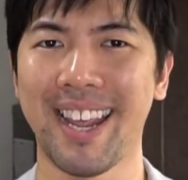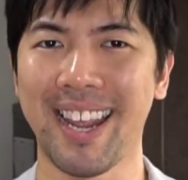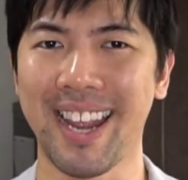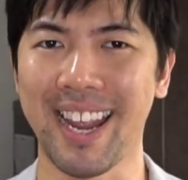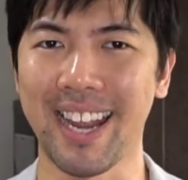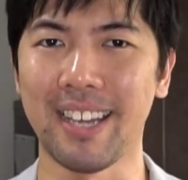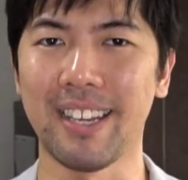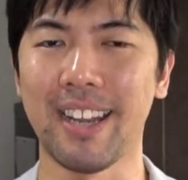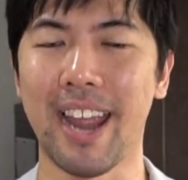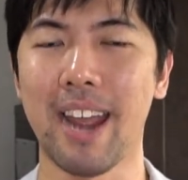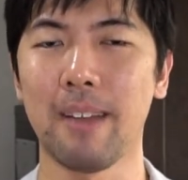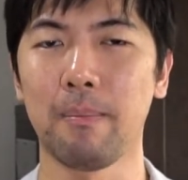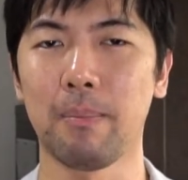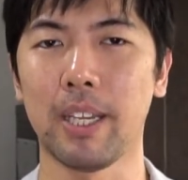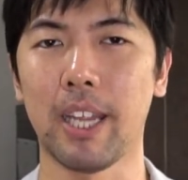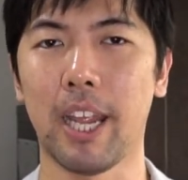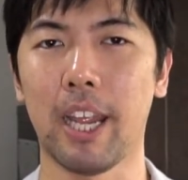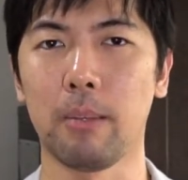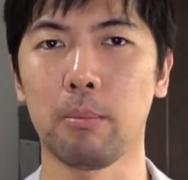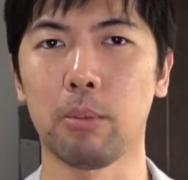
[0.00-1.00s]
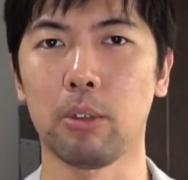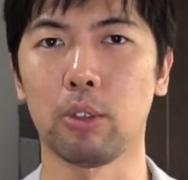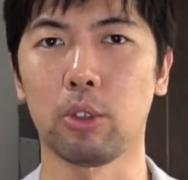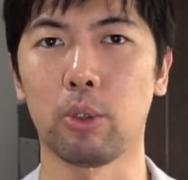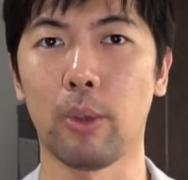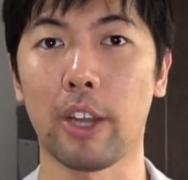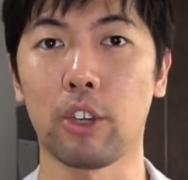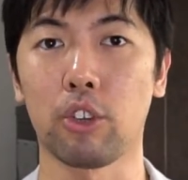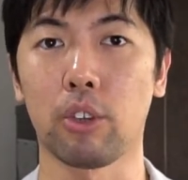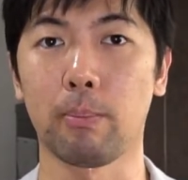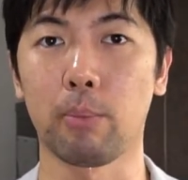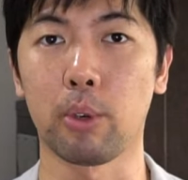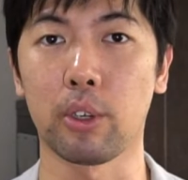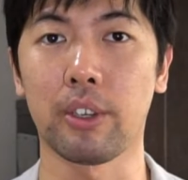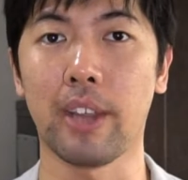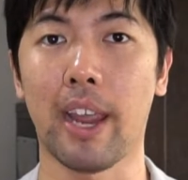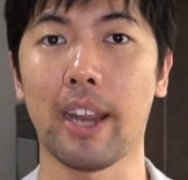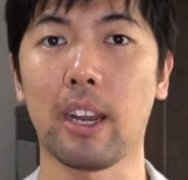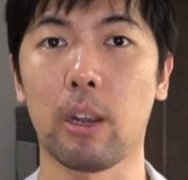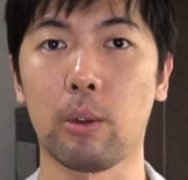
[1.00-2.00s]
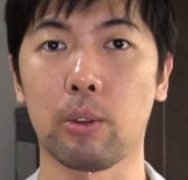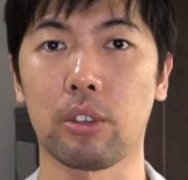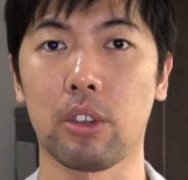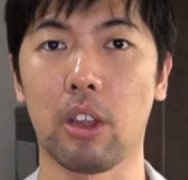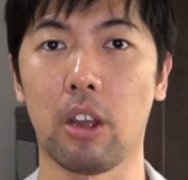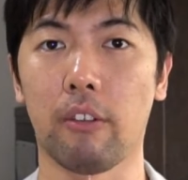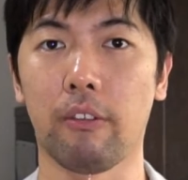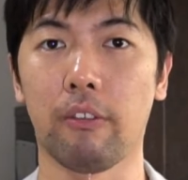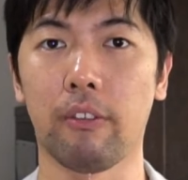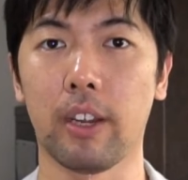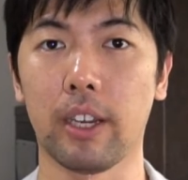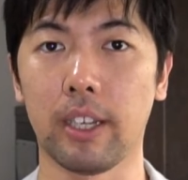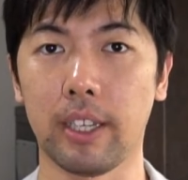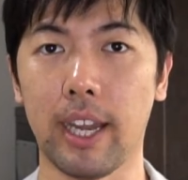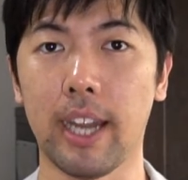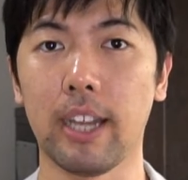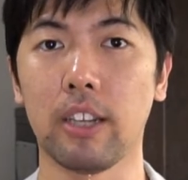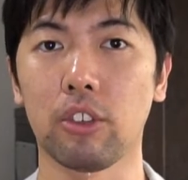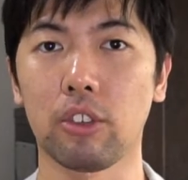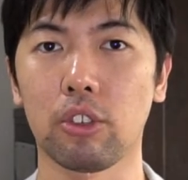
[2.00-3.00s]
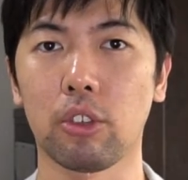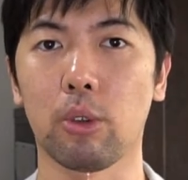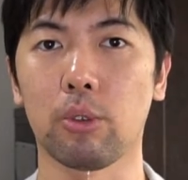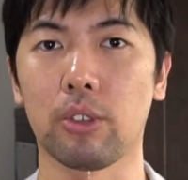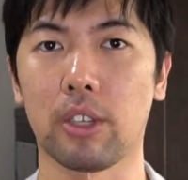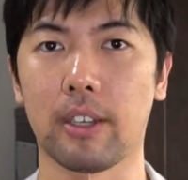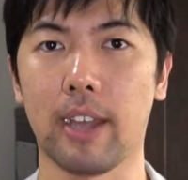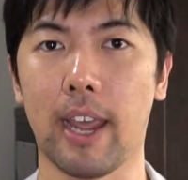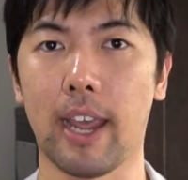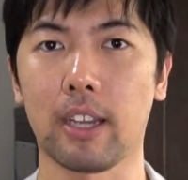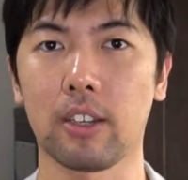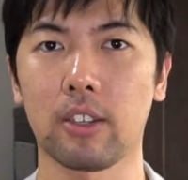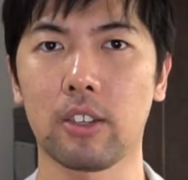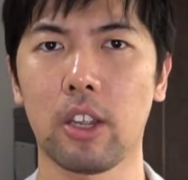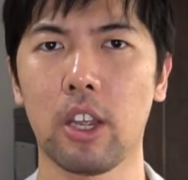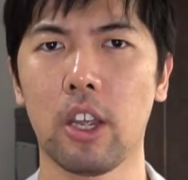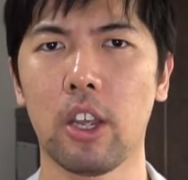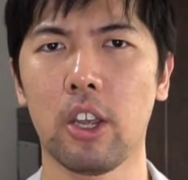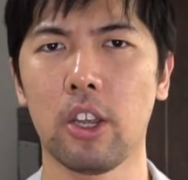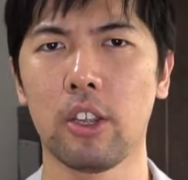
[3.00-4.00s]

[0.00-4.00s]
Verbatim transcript: and then be able to actually protect ourselves against those attacks.